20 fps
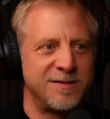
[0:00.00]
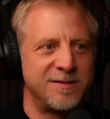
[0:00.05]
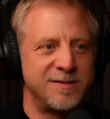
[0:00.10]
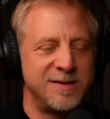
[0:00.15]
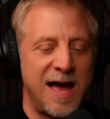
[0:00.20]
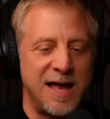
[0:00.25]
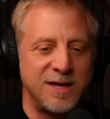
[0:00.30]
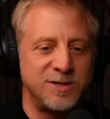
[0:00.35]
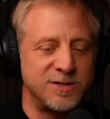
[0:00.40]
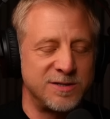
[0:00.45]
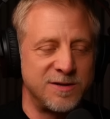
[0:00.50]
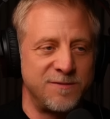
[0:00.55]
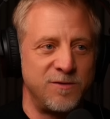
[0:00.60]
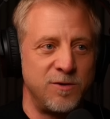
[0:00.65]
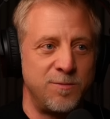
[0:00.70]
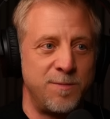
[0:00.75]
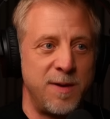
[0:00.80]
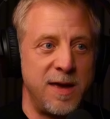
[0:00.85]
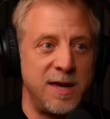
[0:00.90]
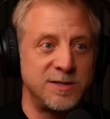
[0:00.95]
not just a
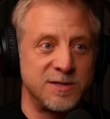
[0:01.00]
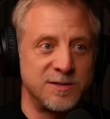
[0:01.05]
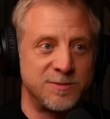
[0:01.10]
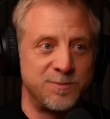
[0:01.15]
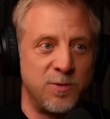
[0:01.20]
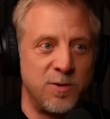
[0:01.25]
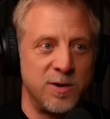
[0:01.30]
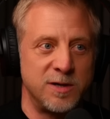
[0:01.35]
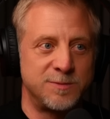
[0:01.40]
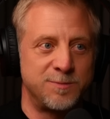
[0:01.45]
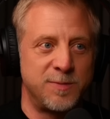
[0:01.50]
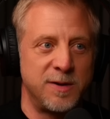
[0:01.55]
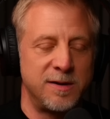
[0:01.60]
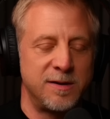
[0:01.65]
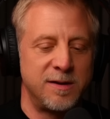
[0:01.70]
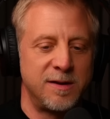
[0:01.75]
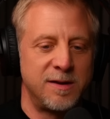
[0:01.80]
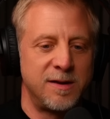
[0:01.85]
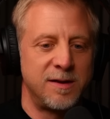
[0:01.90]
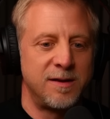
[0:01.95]
few basis points,
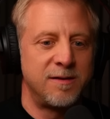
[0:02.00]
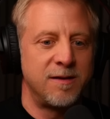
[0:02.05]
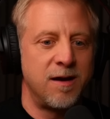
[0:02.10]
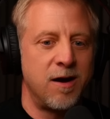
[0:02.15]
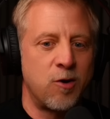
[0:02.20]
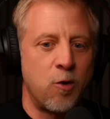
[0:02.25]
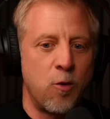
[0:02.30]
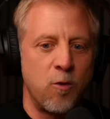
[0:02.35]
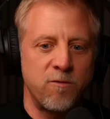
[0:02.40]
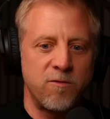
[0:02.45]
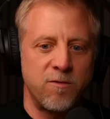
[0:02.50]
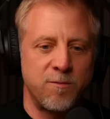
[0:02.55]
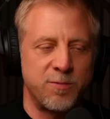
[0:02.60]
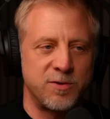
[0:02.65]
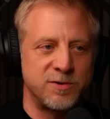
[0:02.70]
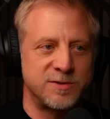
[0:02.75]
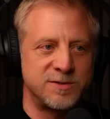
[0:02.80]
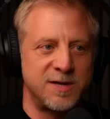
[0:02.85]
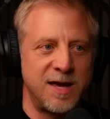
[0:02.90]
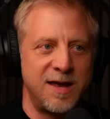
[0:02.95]
but
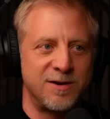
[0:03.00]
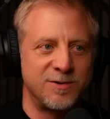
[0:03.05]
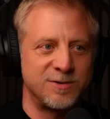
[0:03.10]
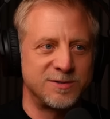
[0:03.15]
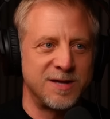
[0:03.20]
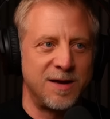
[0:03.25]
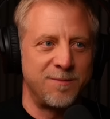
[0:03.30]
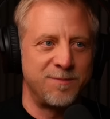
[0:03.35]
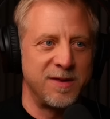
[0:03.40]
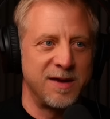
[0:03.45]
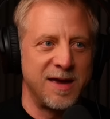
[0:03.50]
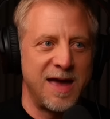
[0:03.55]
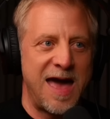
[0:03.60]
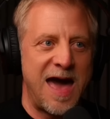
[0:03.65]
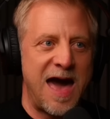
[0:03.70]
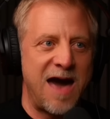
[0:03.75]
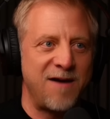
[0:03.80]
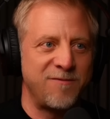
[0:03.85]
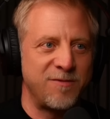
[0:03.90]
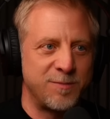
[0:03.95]
0.25% or something,
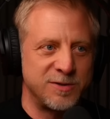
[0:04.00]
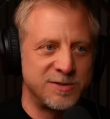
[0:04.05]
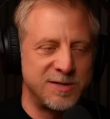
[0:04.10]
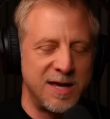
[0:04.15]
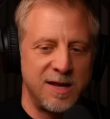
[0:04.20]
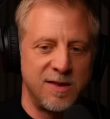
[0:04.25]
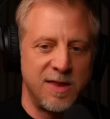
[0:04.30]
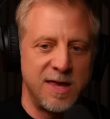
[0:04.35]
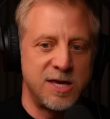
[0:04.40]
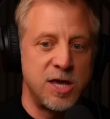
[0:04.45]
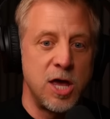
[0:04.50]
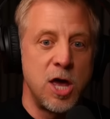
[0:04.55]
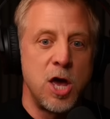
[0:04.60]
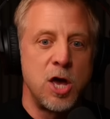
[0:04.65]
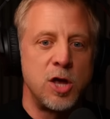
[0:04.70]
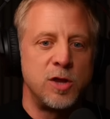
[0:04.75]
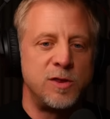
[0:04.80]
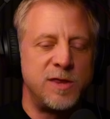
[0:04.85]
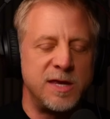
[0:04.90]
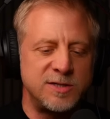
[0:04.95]
0.5%, like
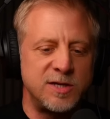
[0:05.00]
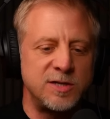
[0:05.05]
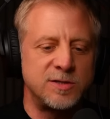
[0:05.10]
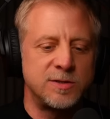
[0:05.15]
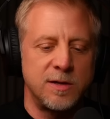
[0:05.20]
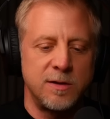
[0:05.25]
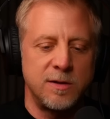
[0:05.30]
this is